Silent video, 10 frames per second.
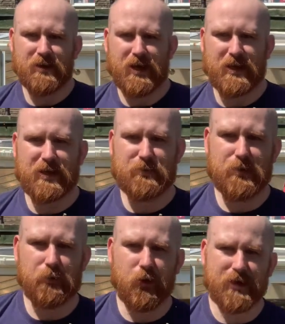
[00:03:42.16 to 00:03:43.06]
I keep the
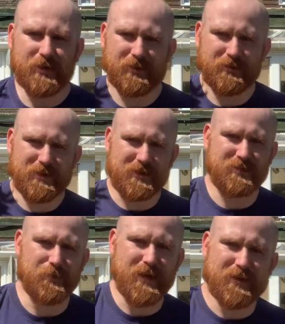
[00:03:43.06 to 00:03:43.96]
point next
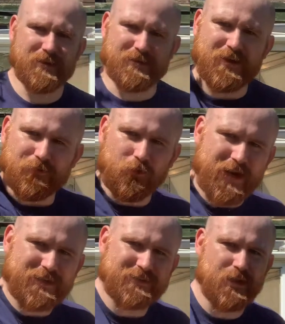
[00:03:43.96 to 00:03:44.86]
to me and therefore
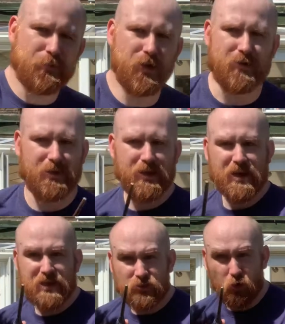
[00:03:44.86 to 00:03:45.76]
next to the opponent.
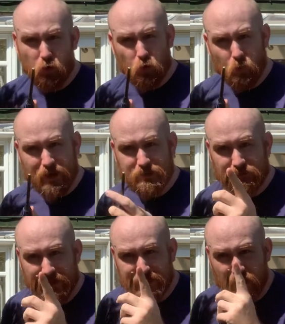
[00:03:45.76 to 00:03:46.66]
It's always
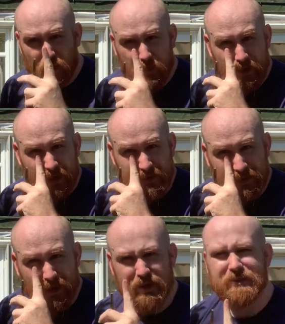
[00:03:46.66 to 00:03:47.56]
facing up at his
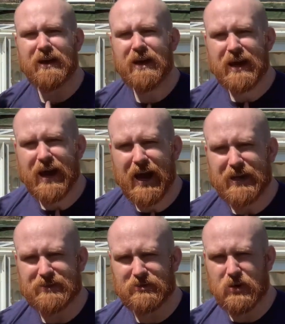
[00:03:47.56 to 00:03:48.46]
eyes, at
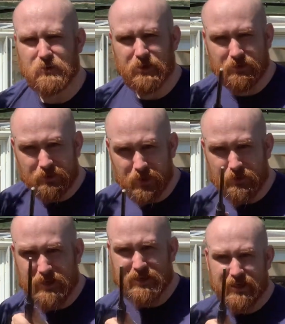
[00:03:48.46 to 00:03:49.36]
his throat. You know,
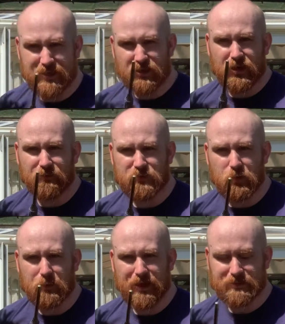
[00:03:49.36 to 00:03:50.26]
it's in an
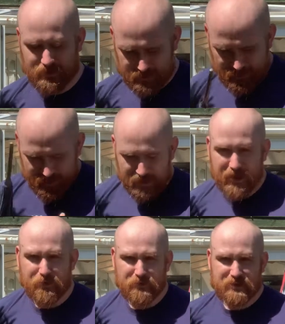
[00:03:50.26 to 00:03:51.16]
uncomfortable place.
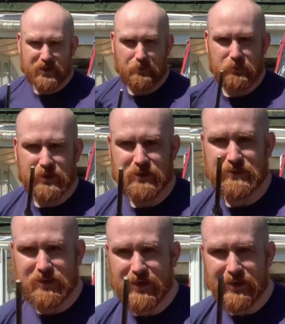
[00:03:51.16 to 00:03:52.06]
Even to camera, you can
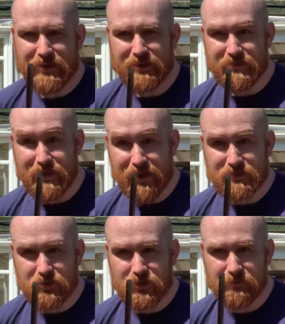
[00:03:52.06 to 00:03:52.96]
see
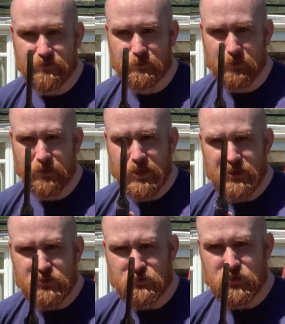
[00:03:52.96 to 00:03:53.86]
that's uncomfortable.
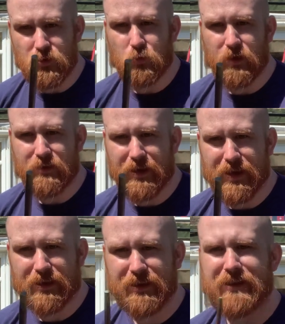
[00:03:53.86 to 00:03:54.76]
You don't want that
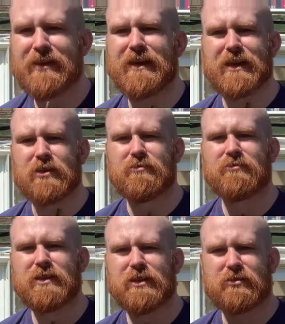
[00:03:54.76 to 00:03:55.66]
near you,
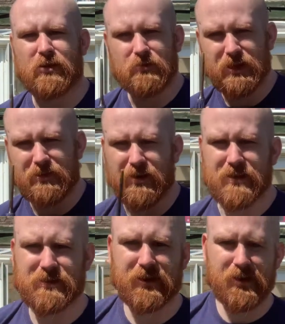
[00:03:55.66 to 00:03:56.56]
near your throat, near your eyes.